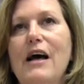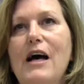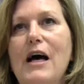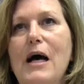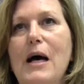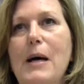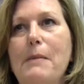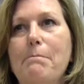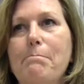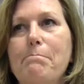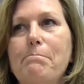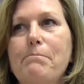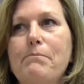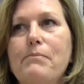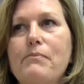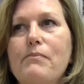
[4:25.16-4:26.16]
Mm-hmm.
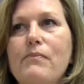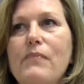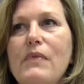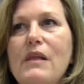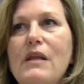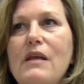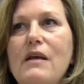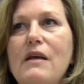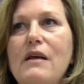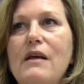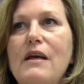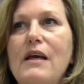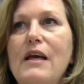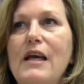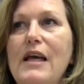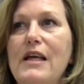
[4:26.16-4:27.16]

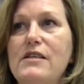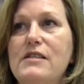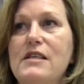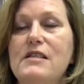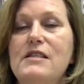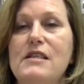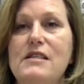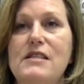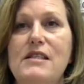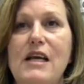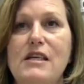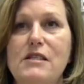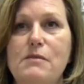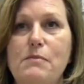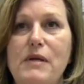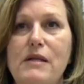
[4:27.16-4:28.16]
Is this
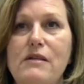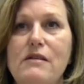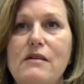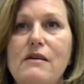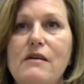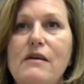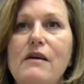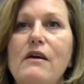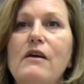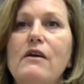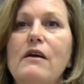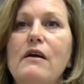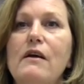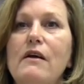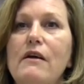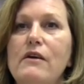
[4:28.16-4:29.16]
assessment
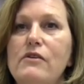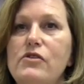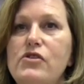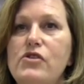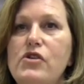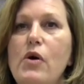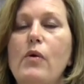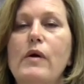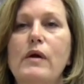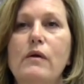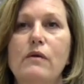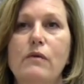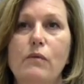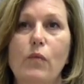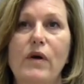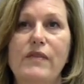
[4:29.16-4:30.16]

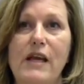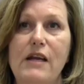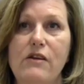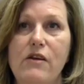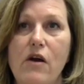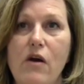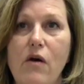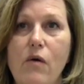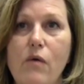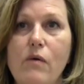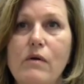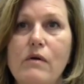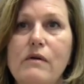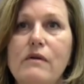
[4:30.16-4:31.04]
showing what they know